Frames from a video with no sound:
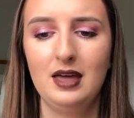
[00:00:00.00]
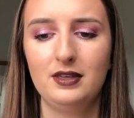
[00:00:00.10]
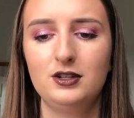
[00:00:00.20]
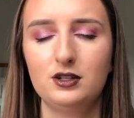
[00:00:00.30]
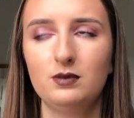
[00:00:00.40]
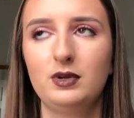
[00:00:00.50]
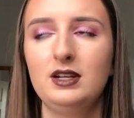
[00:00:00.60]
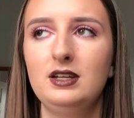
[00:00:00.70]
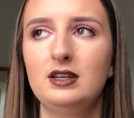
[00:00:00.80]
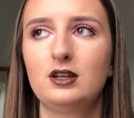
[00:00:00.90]
they just
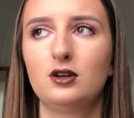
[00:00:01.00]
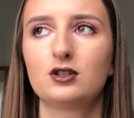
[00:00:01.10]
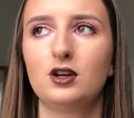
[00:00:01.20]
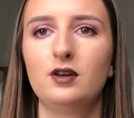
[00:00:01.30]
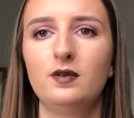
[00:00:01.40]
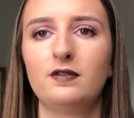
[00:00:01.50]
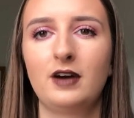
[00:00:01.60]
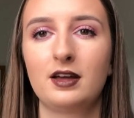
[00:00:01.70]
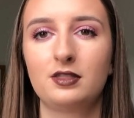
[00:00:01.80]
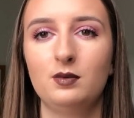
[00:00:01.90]
completely gloss over the
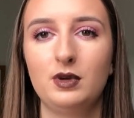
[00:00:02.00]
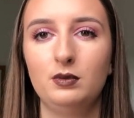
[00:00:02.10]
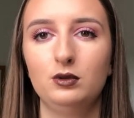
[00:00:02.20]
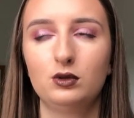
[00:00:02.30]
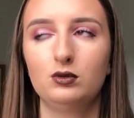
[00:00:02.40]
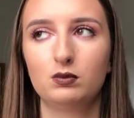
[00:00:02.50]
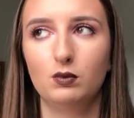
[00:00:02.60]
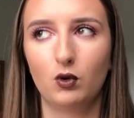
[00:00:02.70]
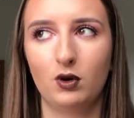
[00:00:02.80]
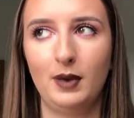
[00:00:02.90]
fact that people talked
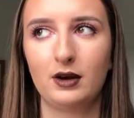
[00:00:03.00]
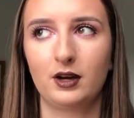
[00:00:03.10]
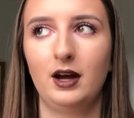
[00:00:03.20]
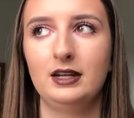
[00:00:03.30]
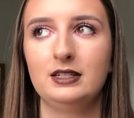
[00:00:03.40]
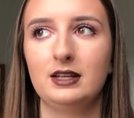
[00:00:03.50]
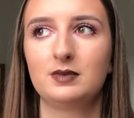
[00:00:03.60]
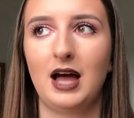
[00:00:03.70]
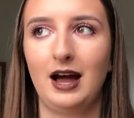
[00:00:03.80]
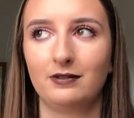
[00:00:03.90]
more about Kylie's
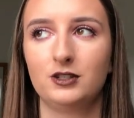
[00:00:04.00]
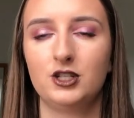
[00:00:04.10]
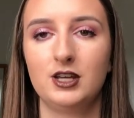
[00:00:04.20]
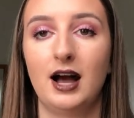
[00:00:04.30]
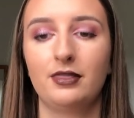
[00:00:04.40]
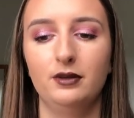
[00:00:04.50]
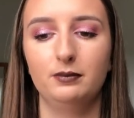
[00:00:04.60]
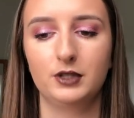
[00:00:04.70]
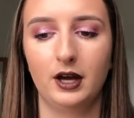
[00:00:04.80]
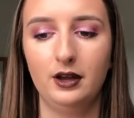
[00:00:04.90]
lips after she had
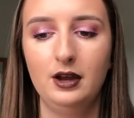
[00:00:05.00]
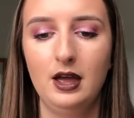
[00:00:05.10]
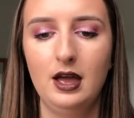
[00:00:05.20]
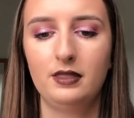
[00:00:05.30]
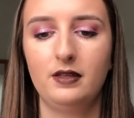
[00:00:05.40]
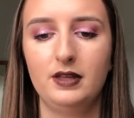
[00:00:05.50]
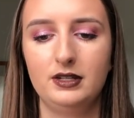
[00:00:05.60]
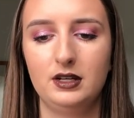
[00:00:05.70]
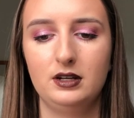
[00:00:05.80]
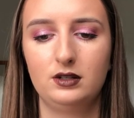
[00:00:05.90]
them done than they
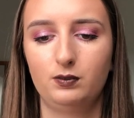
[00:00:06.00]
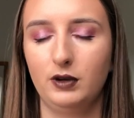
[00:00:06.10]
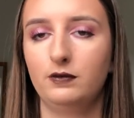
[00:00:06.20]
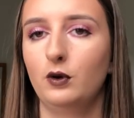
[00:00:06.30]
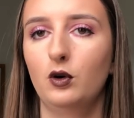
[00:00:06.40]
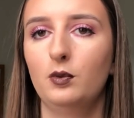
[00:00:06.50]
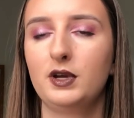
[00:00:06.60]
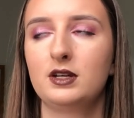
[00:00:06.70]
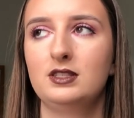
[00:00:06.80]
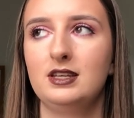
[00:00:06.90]
did before,
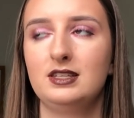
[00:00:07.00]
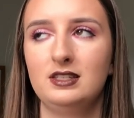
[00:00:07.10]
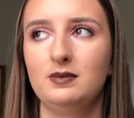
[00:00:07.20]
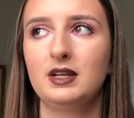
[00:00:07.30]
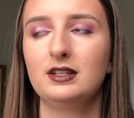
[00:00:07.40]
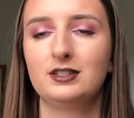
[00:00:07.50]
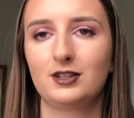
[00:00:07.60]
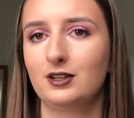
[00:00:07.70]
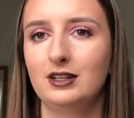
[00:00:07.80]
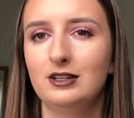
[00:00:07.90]
because they seemingly
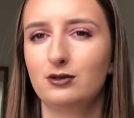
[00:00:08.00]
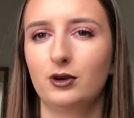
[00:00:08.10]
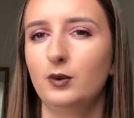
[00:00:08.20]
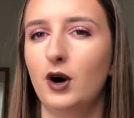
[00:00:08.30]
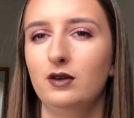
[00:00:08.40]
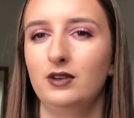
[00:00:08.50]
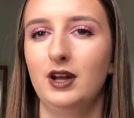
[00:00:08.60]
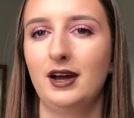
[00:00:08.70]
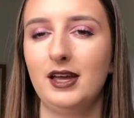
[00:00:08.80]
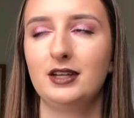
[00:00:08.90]
suddenly grew
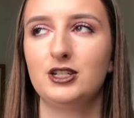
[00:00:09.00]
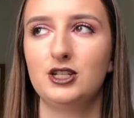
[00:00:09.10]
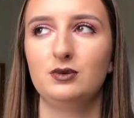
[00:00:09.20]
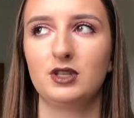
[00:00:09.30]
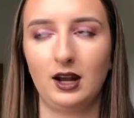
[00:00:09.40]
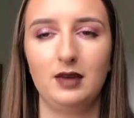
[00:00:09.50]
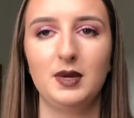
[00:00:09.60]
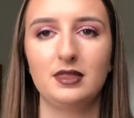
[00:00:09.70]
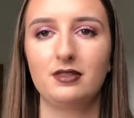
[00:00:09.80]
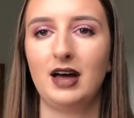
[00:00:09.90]
overnight and she was
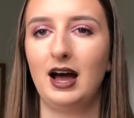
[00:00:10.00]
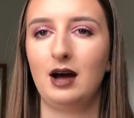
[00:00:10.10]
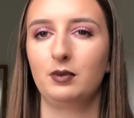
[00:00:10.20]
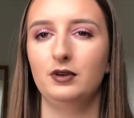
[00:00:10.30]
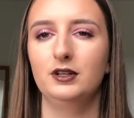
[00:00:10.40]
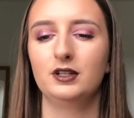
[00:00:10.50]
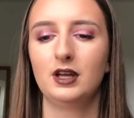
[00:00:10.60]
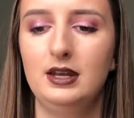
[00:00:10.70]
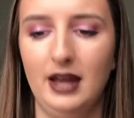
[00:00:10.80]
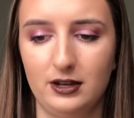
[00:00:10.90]
claiming that that happened
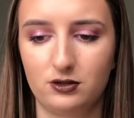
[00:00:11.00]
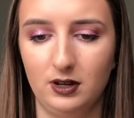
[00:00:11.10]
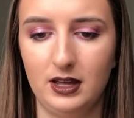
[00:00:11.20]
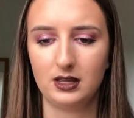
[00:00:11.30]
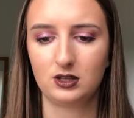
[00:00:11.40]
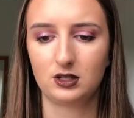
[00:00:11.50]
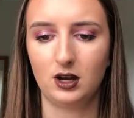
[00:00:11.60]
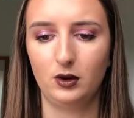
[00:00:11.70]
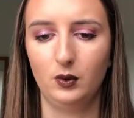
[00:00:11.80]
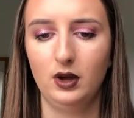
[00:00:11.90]
naturally.
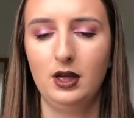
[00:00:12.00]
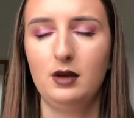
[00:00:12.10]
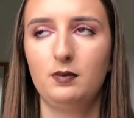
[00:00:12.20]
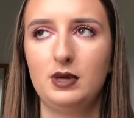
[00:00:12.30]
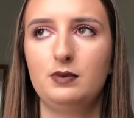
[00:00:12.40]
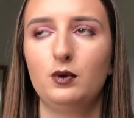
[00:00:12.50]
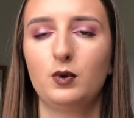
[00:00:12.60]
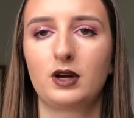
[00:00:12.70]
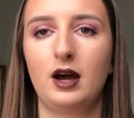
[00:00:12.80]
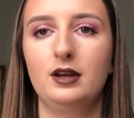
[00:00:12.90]
So people
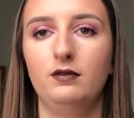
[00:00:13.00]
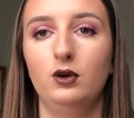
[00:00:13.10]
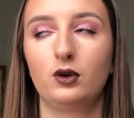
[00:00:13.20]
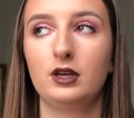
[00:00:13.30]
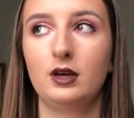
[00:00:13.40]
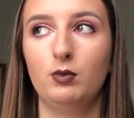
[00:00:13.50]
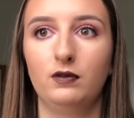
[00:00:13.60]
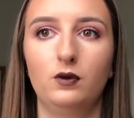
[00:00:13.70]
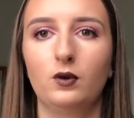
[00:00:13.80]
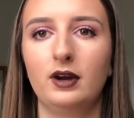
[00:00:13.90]
were kind of looking at
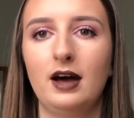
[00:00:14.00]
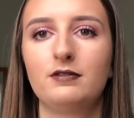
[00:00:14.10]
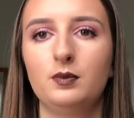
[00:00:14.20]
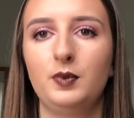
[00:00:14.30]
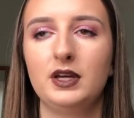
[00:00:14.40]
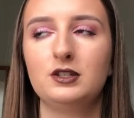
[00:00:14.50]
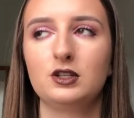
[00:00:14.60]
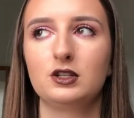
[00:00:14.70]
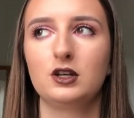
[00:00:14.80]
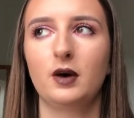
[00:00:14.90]
before and after
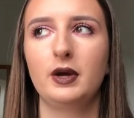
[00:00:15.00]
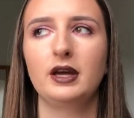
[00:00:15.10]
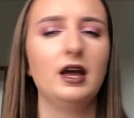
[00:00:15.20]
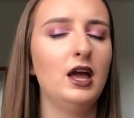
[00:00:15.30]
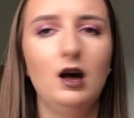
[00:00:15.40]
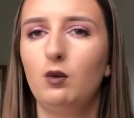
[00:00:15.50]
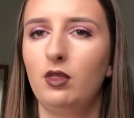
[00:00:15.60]
pictures and going, well,